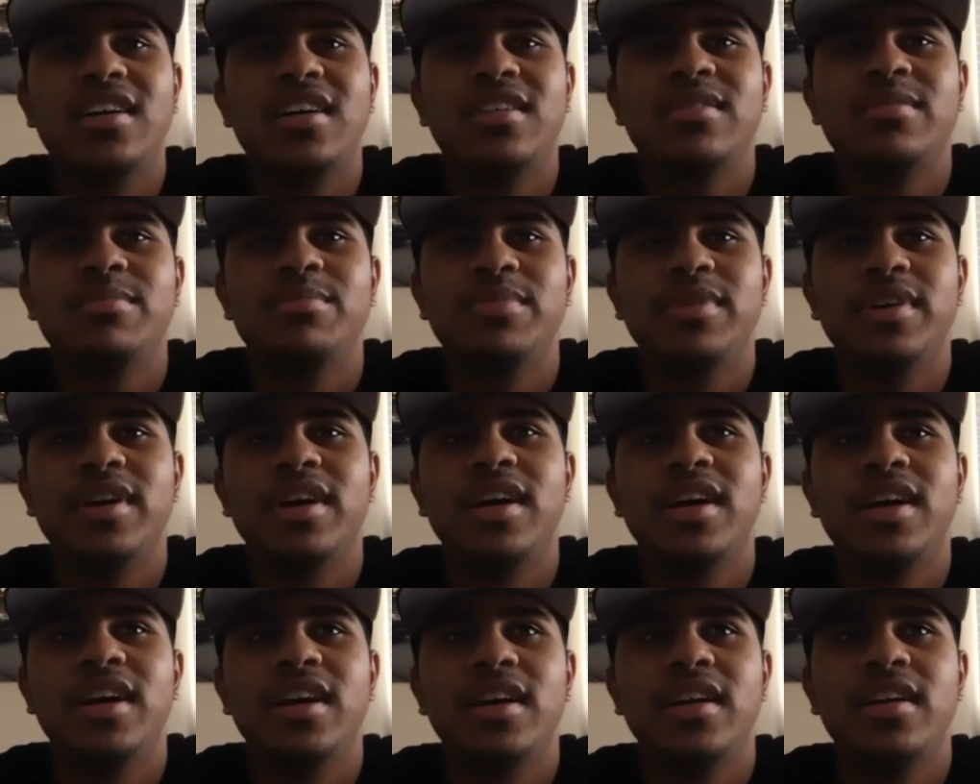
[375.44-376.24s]

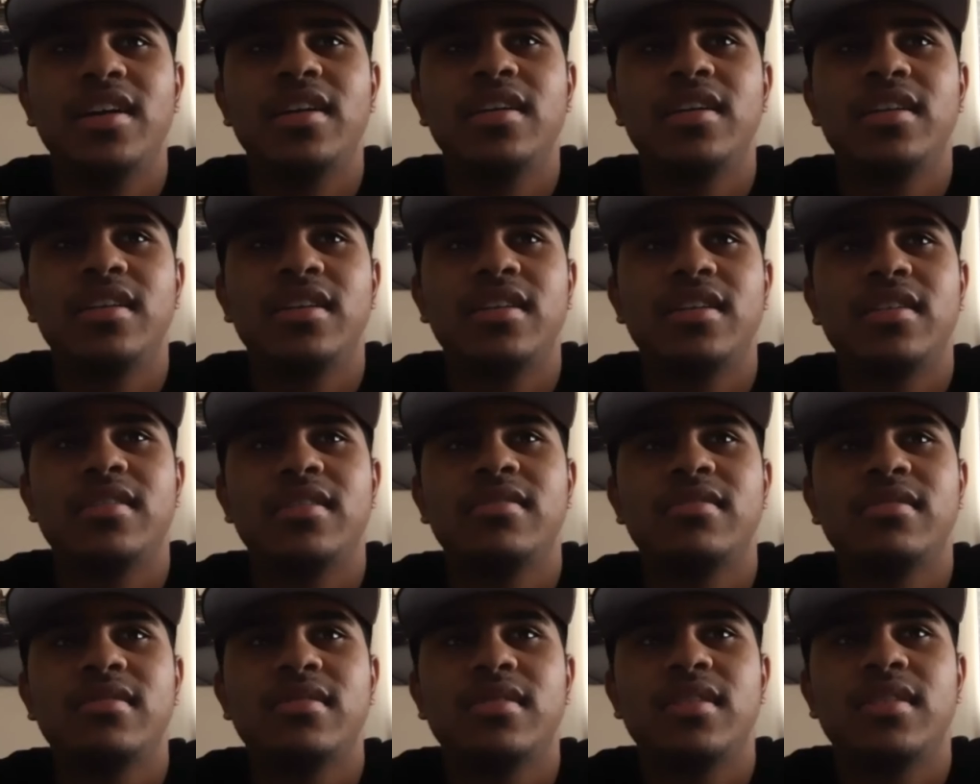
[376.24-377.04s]
but
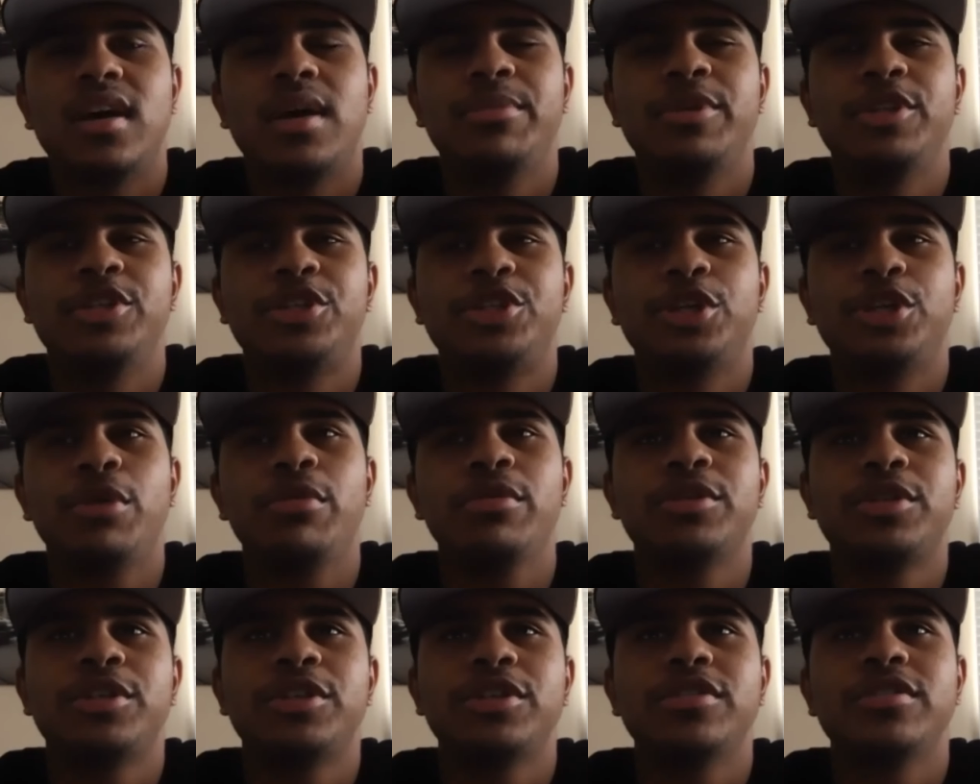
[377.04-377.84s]
I mean,
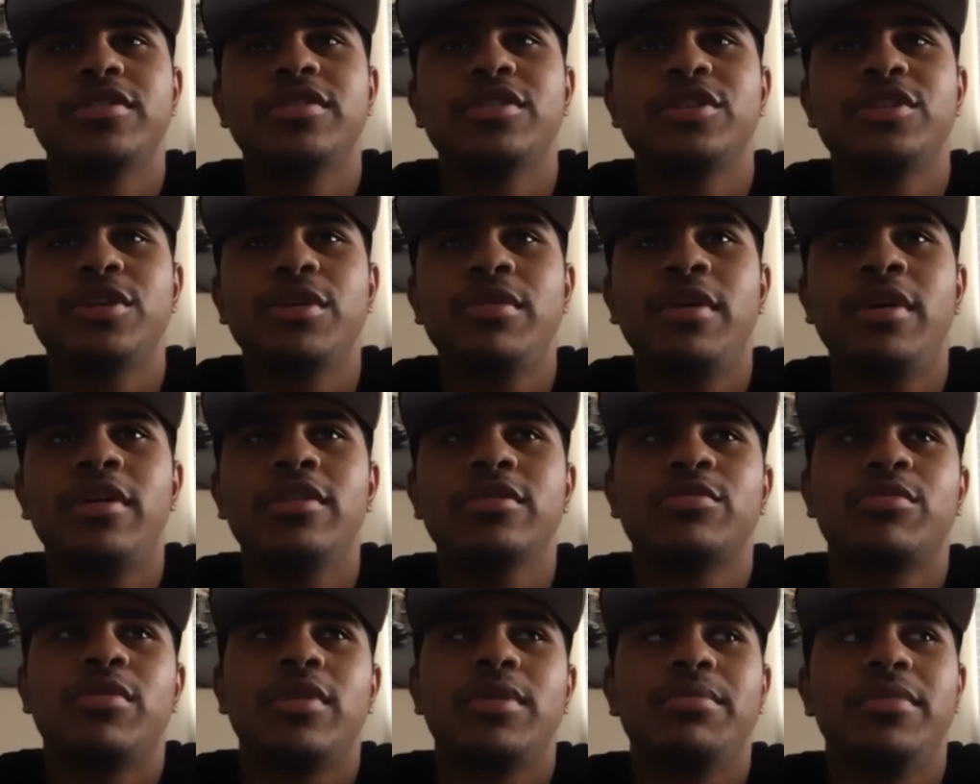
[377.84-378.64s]
the show car
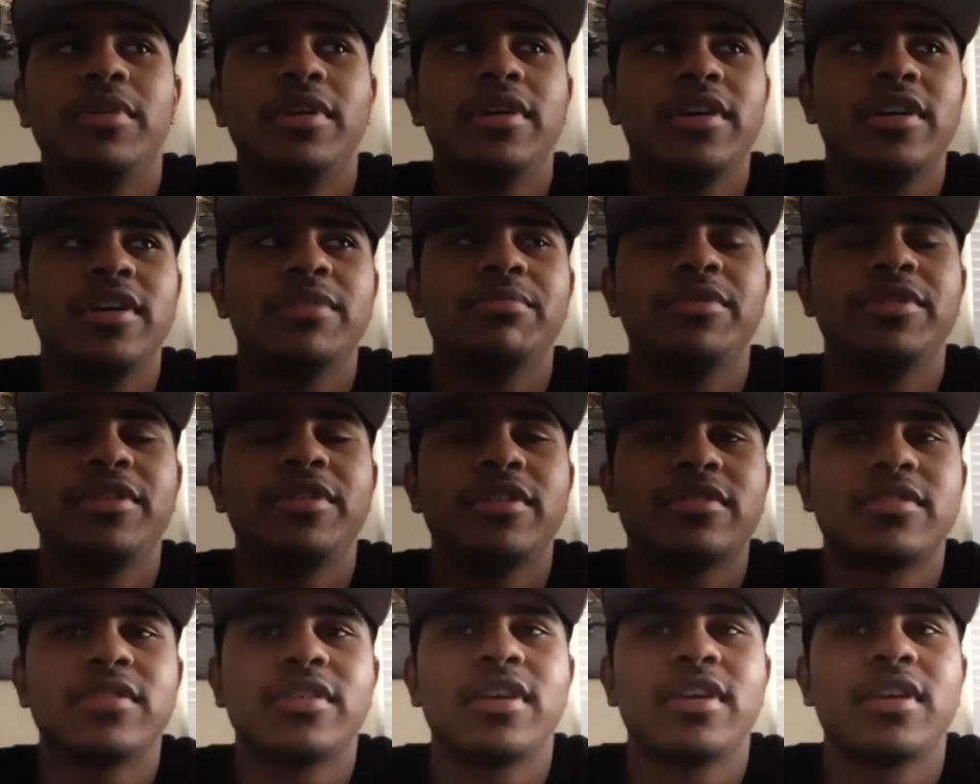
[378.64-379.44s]
is one market, but you're
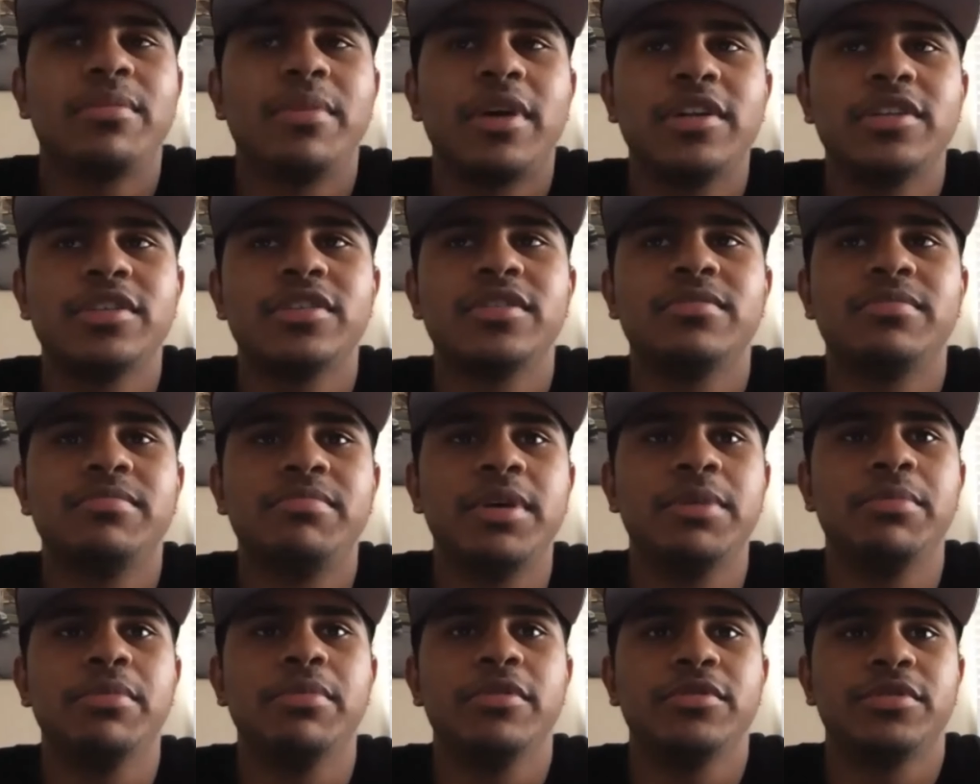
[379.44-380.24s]
also thinking about just
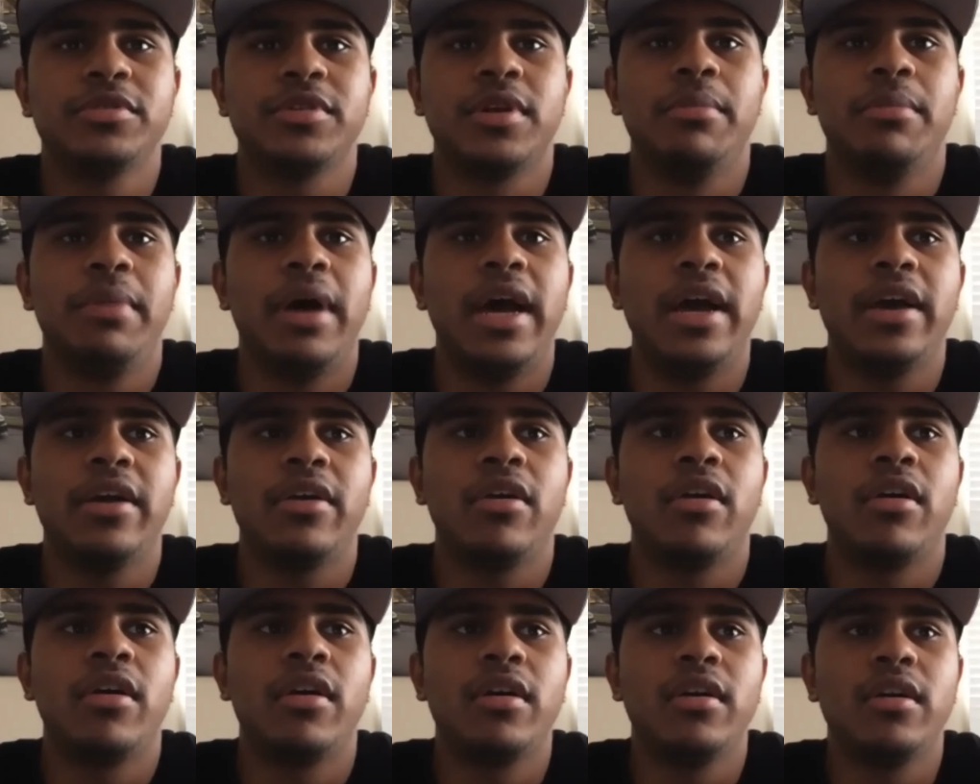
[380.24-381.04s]
people who are just going to buy a
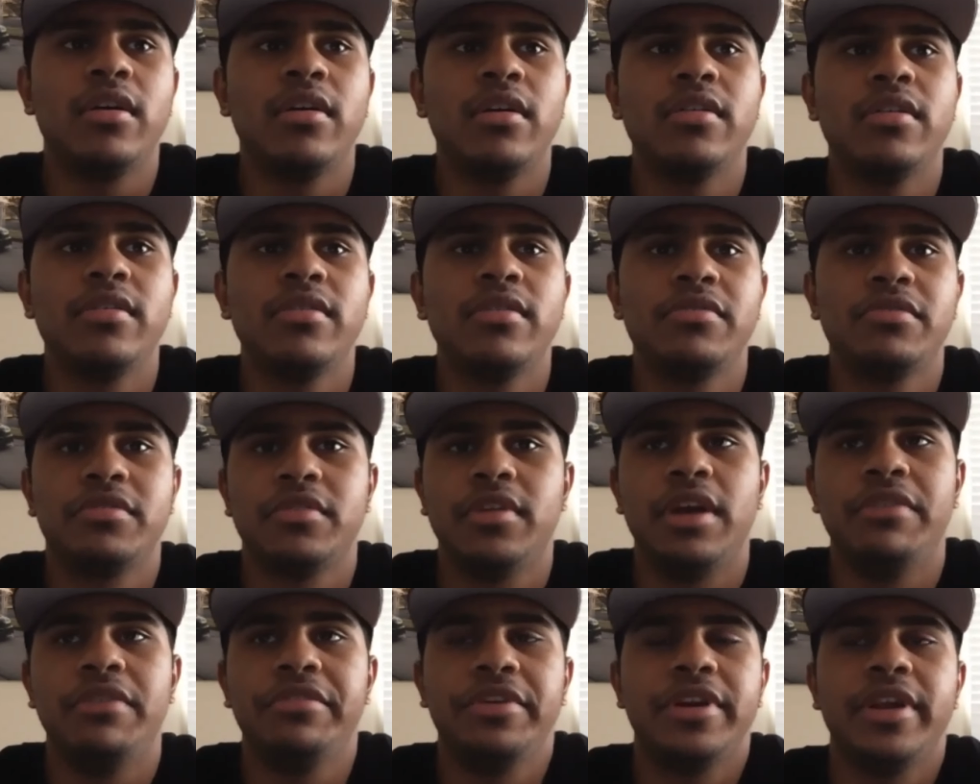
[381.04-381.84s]
car for
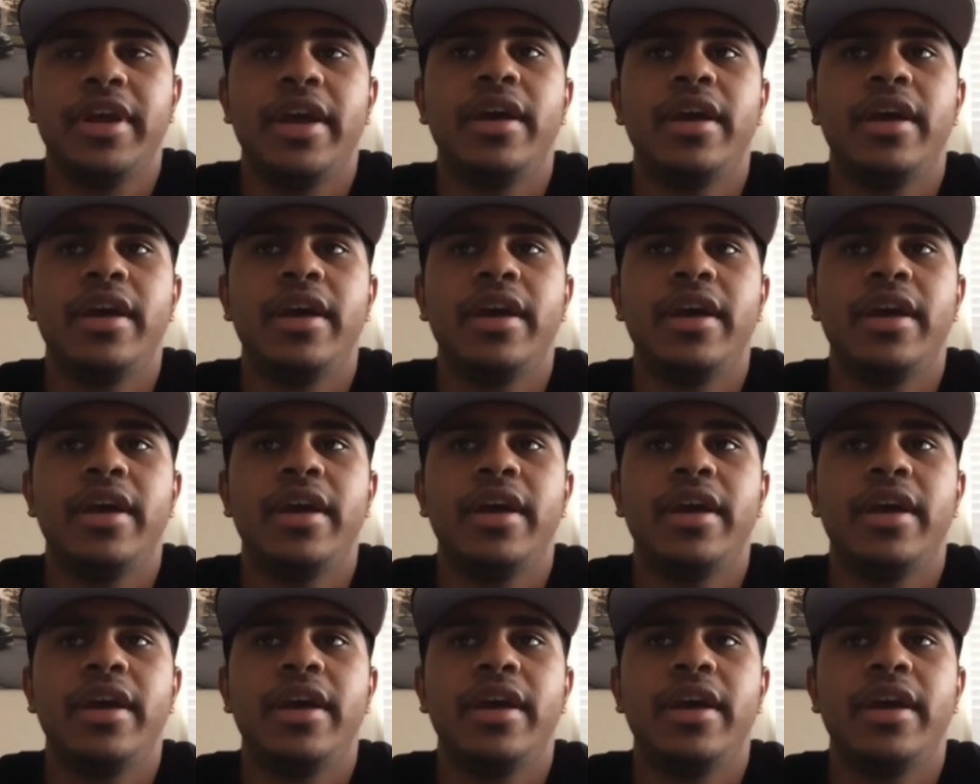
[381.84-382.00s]
every day.